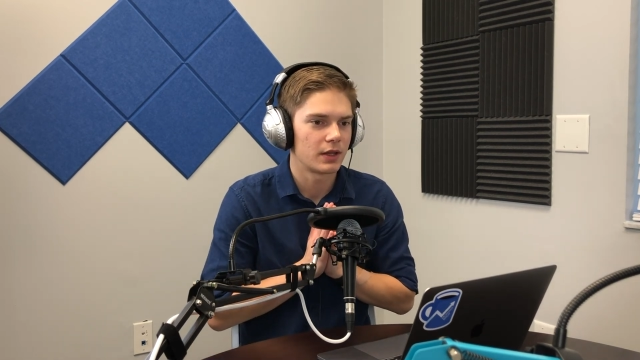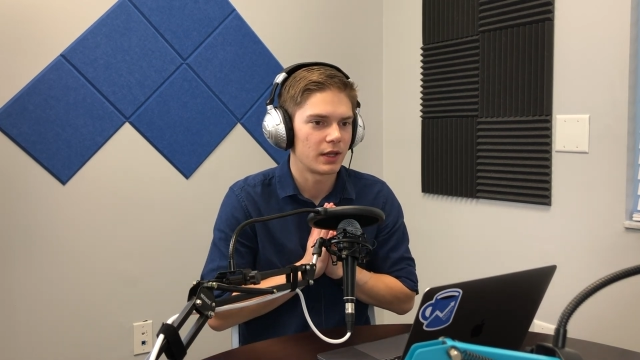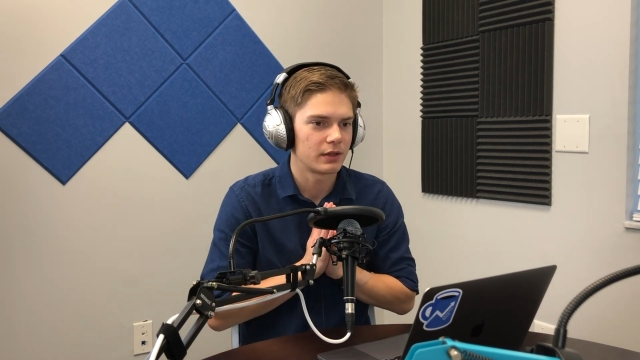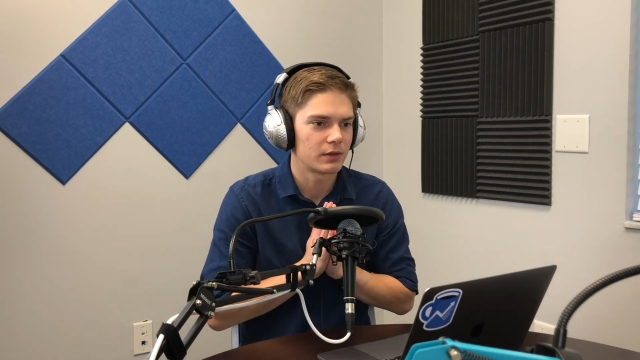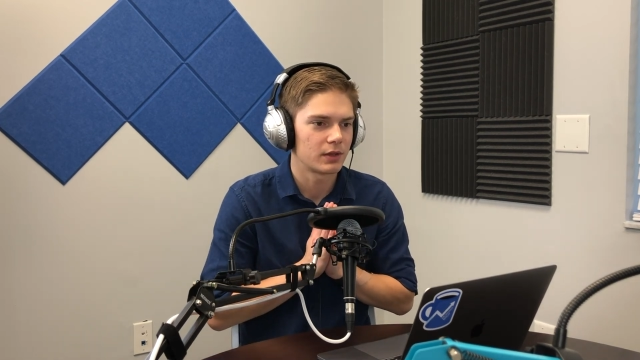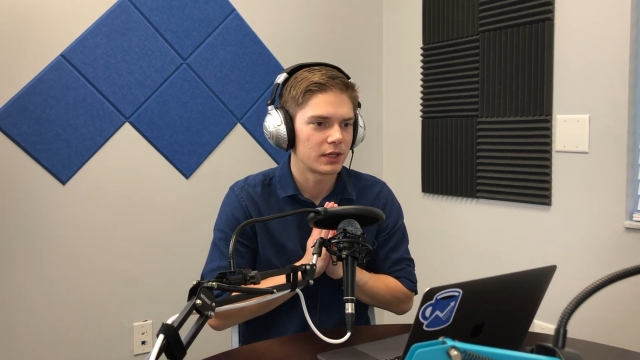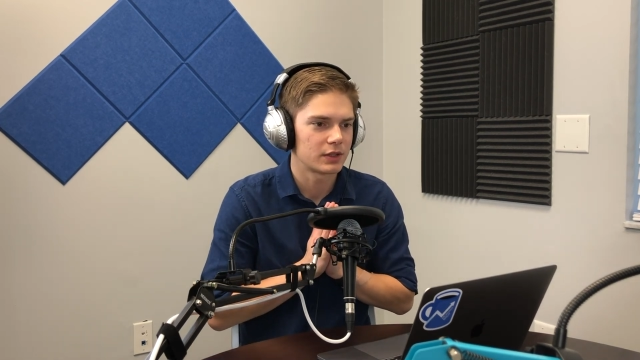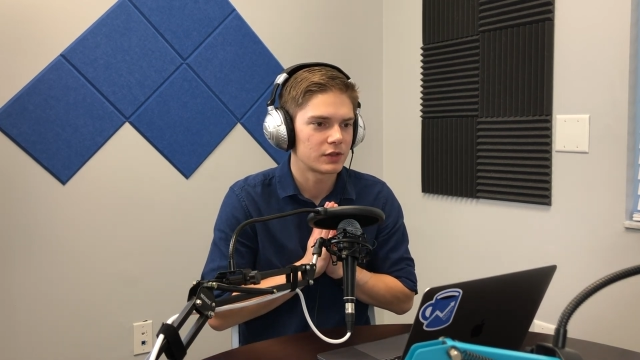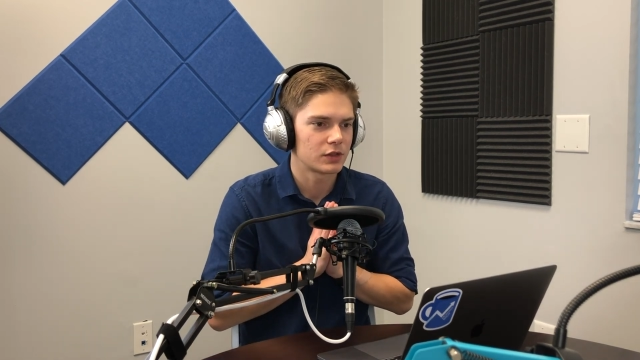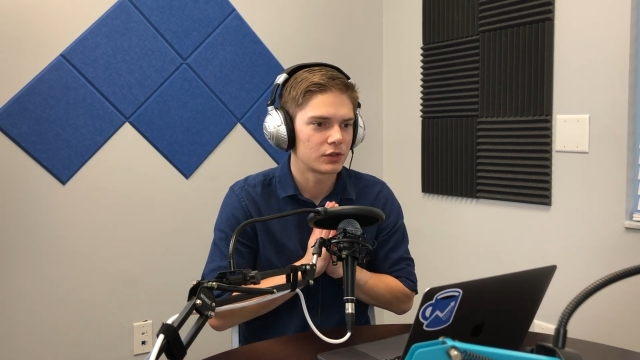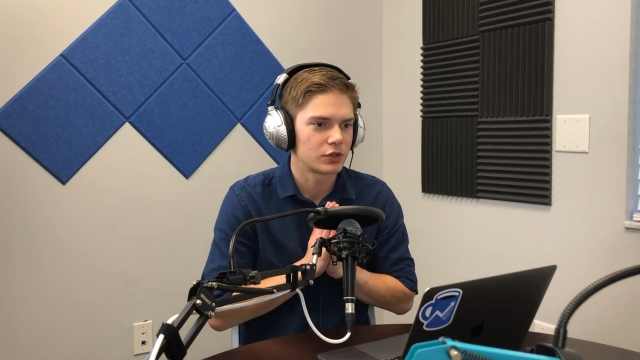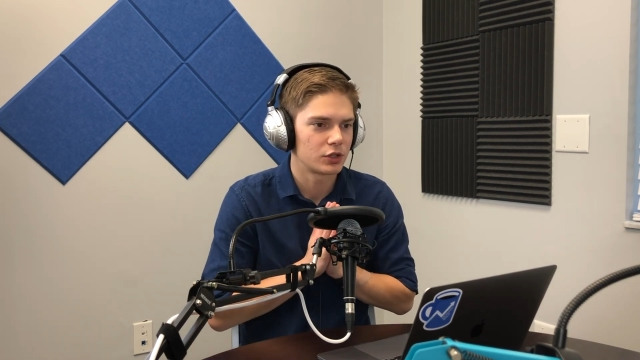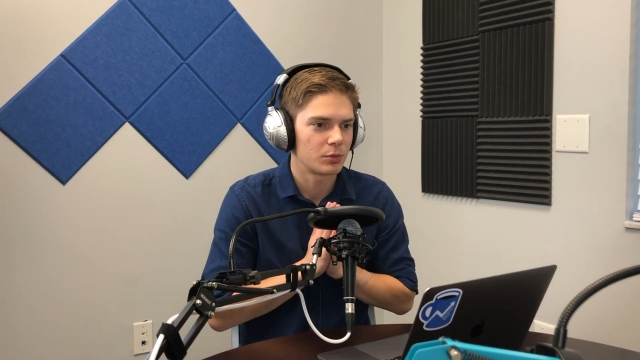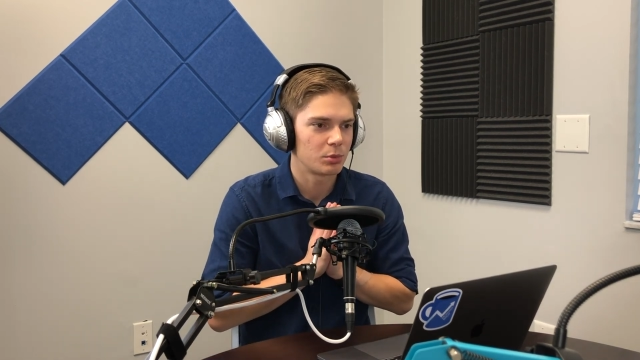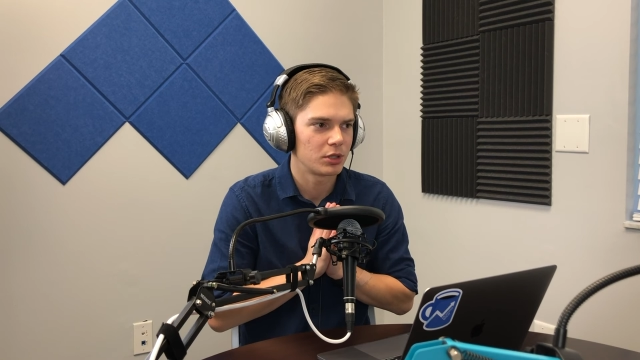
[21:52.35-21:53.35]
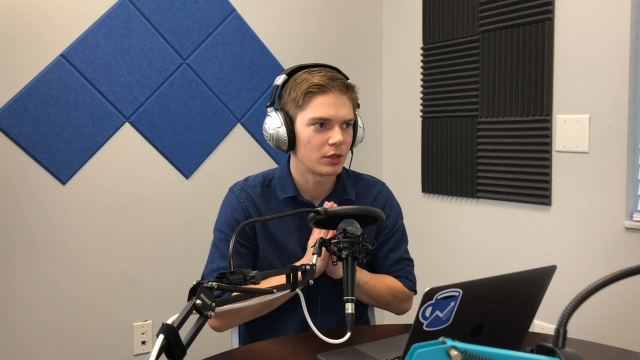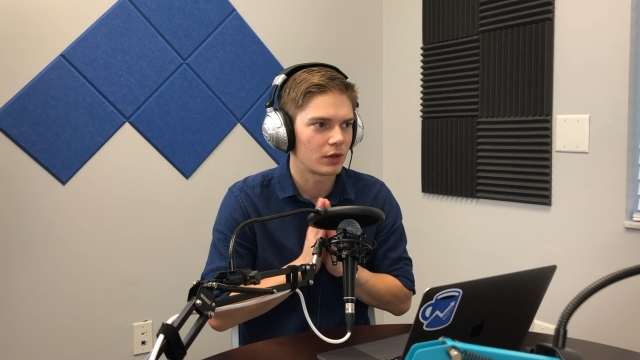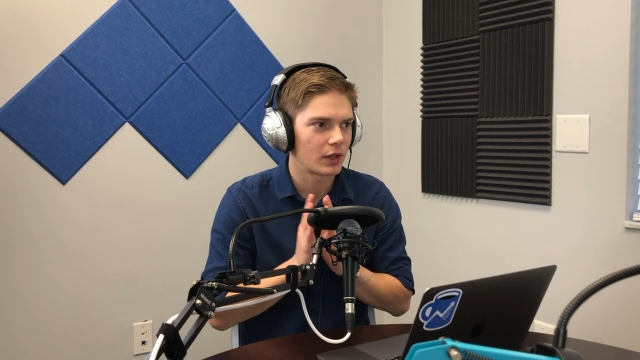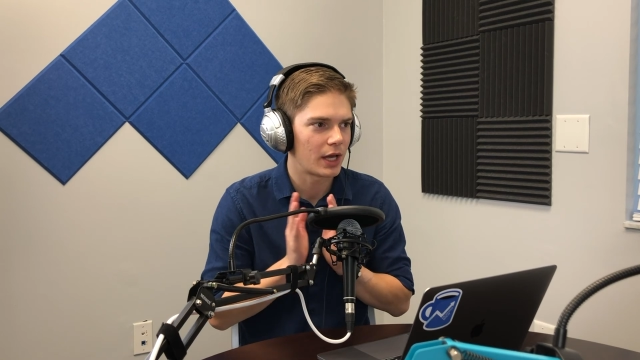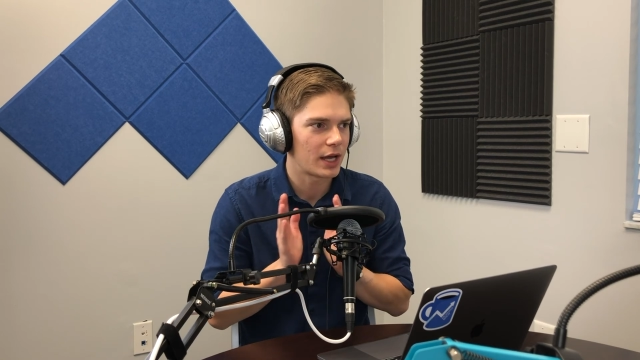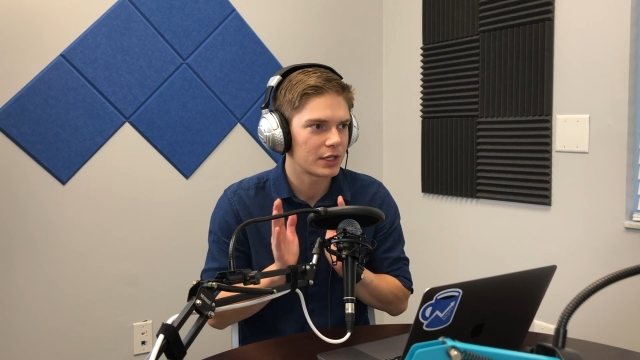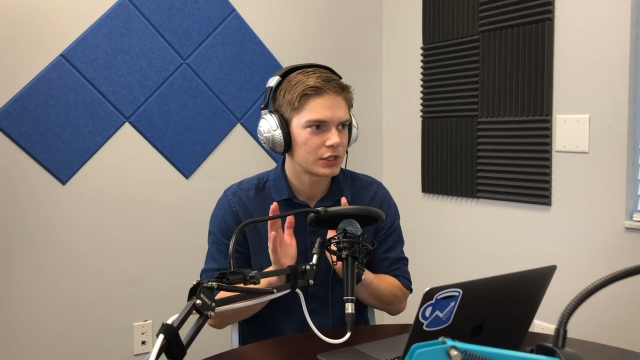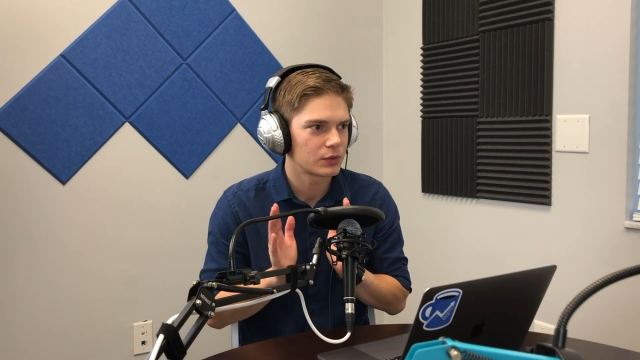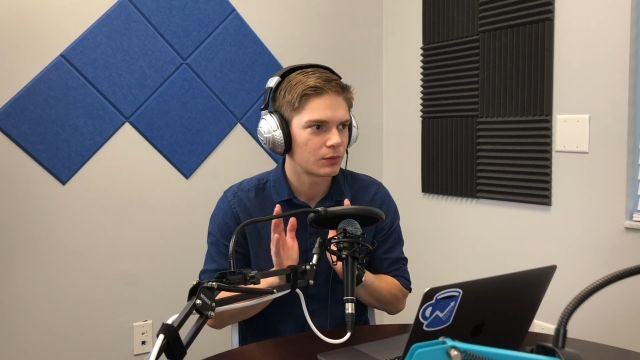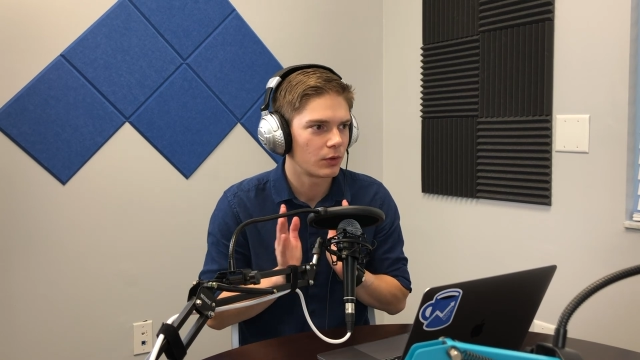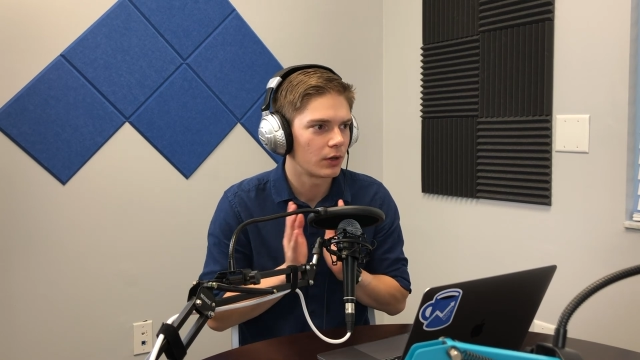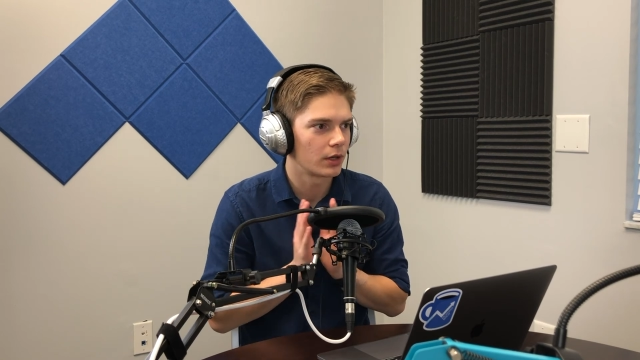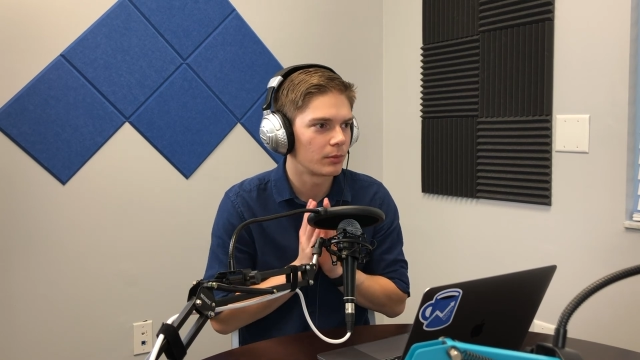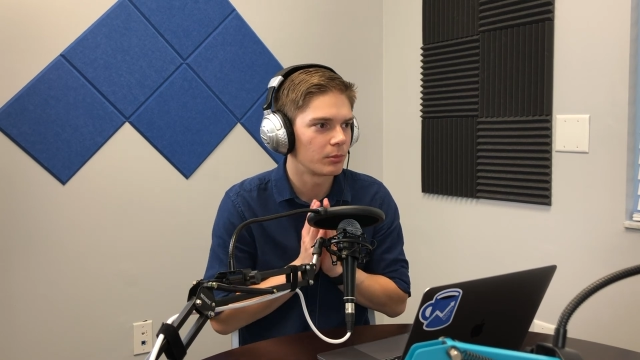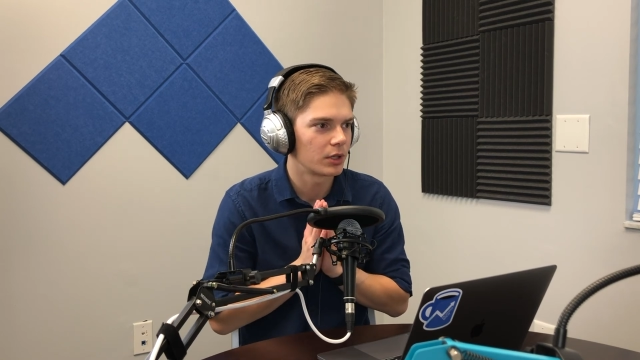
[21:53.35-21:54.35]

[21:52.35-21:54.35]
that should be your last one,